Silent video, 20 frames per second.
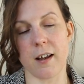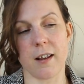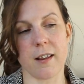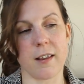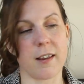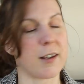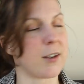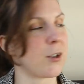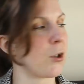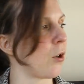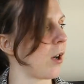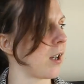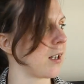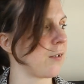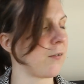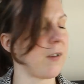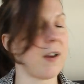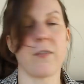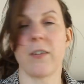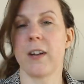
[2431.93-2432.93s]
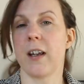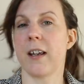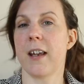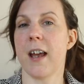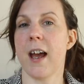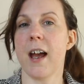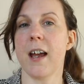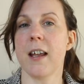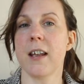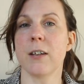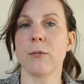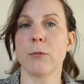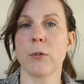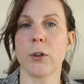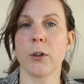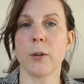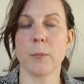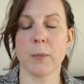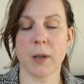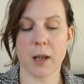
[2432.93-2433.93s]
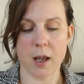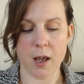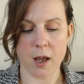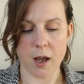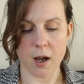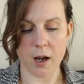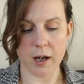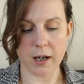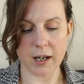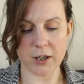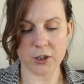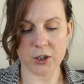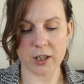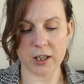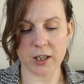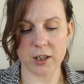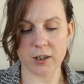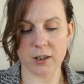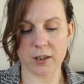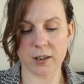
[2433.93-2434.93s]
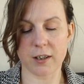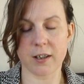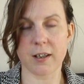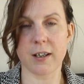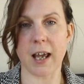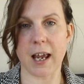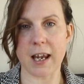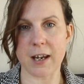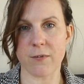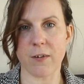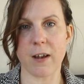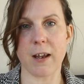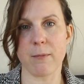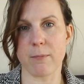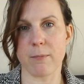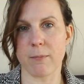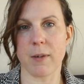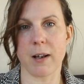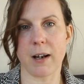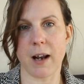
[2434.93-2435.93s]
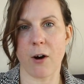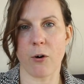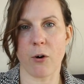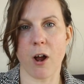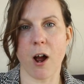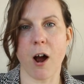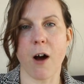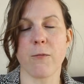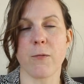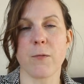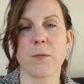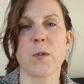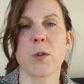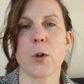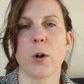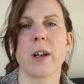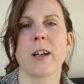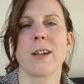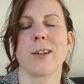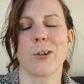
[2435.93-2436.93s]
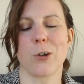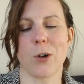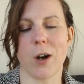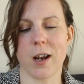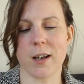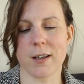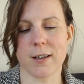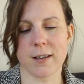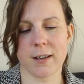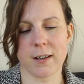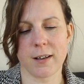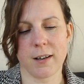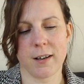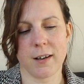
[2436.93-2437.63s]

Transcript: the stress of having a cat in the room, I actually gave him an hour and a half of solid stress.